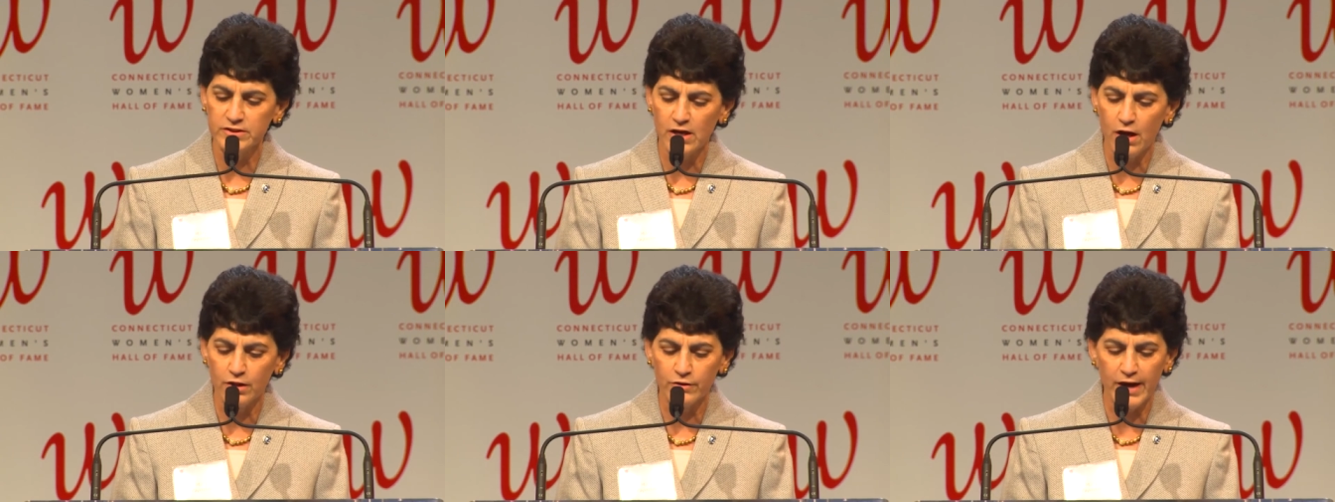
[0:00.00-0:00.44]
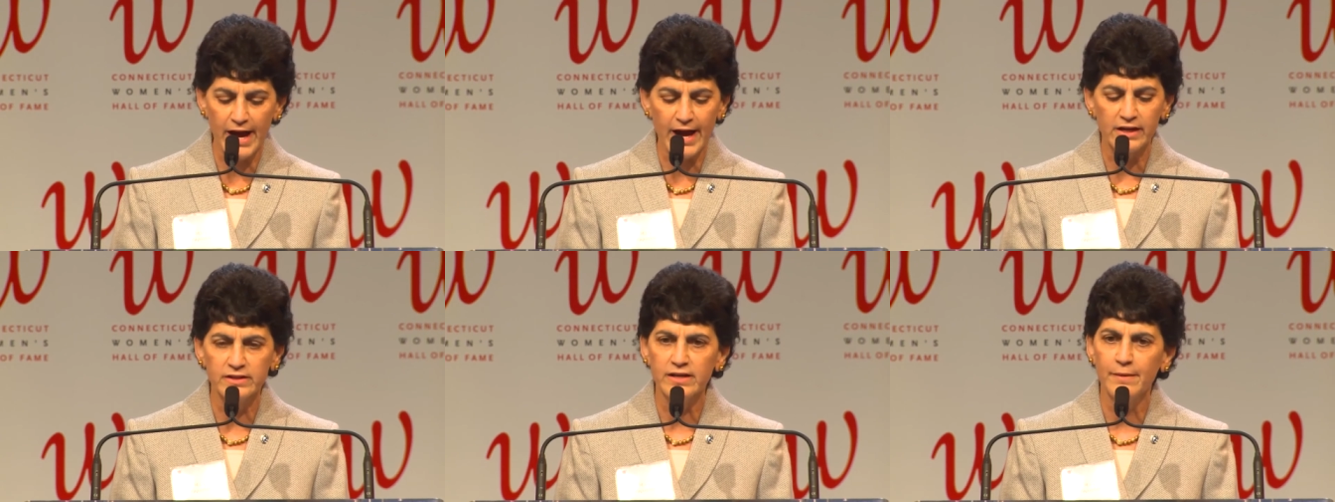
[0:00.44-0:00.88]

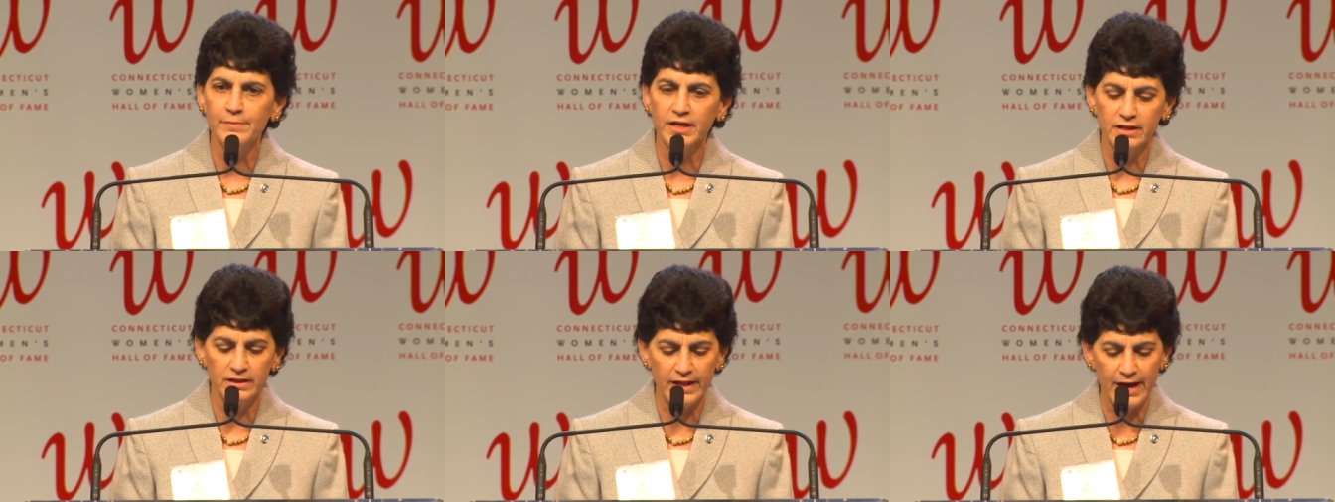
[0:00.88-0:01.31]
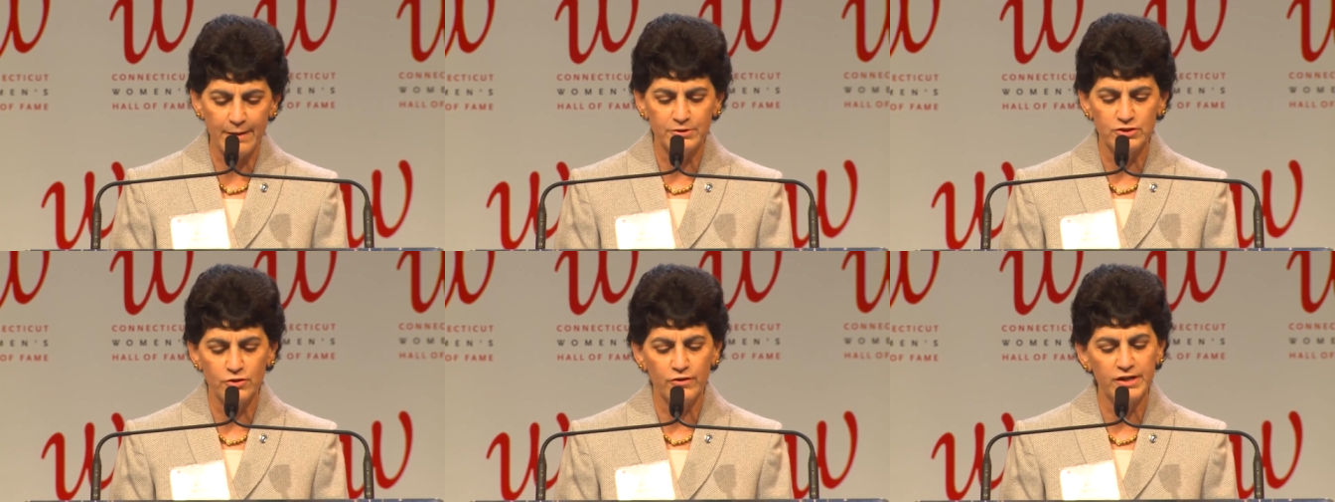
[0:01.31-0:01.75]
academic and
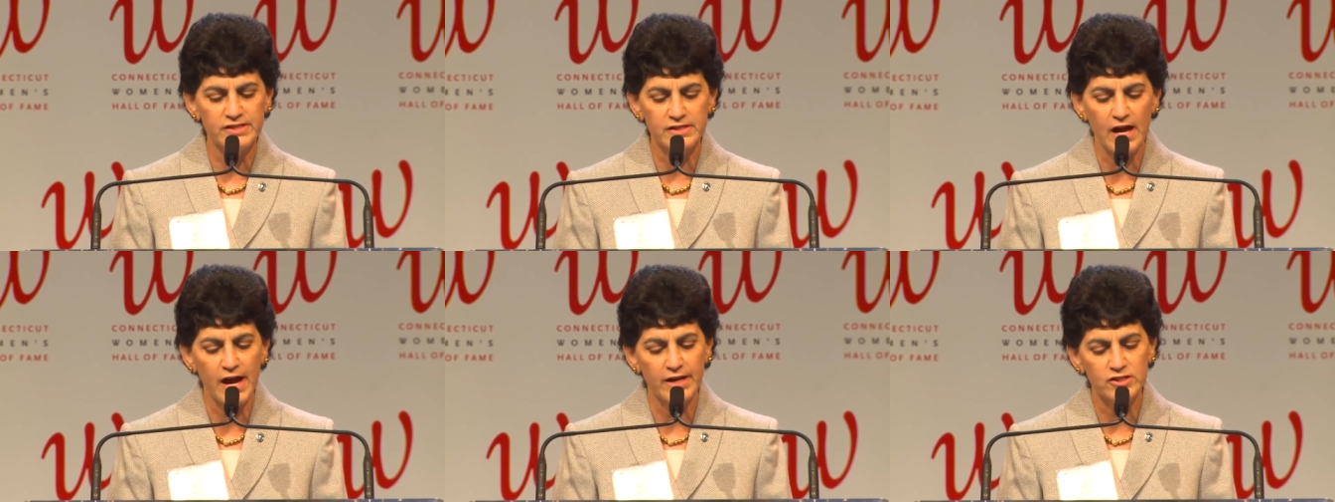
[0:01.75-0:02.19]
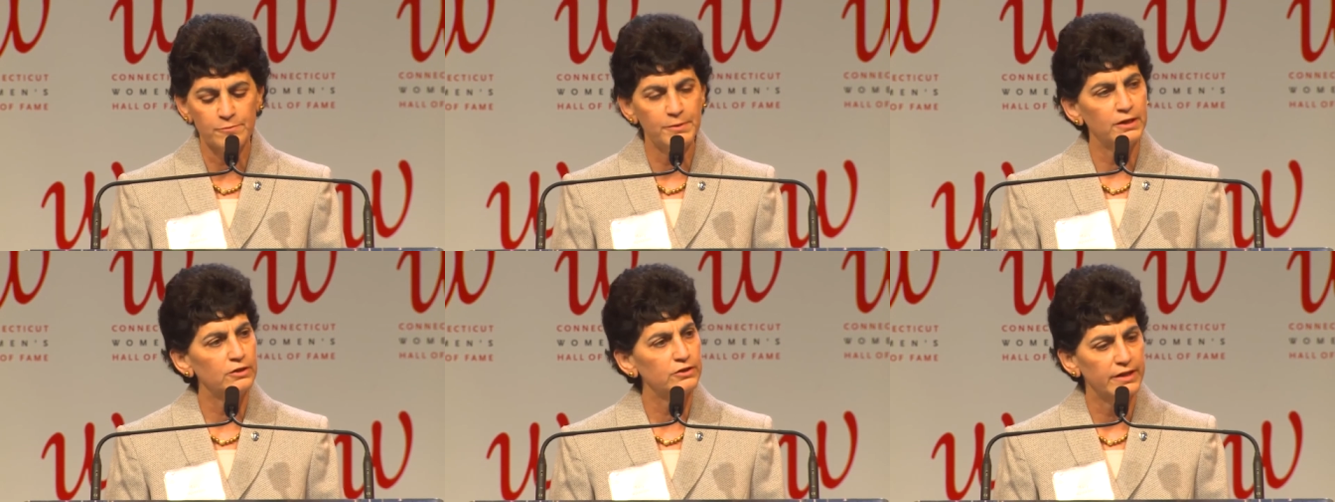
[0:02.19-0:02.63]
laboratory science
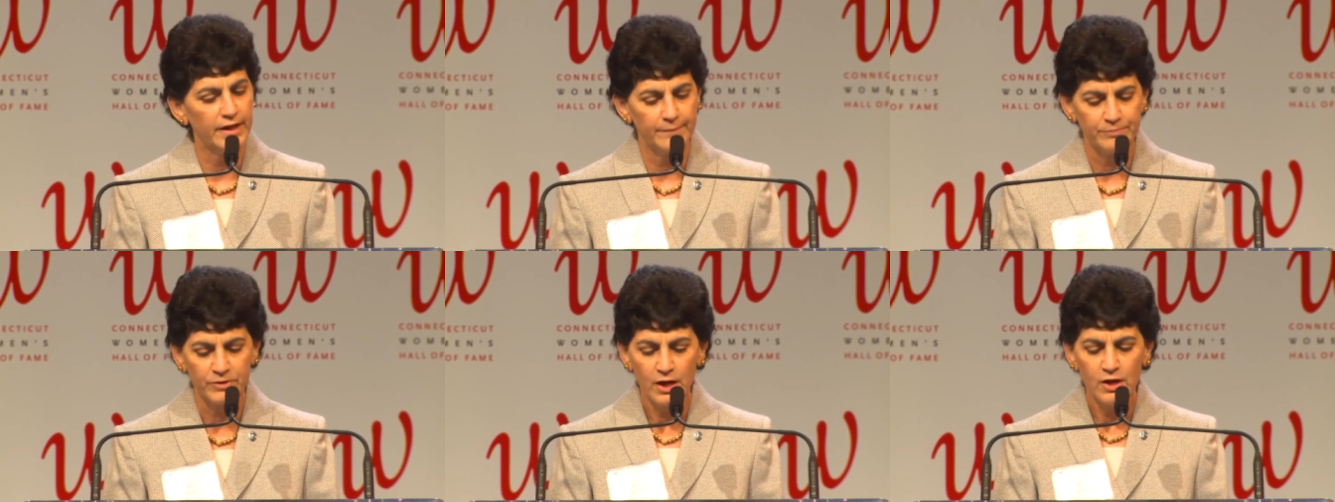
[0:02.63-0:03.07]
building,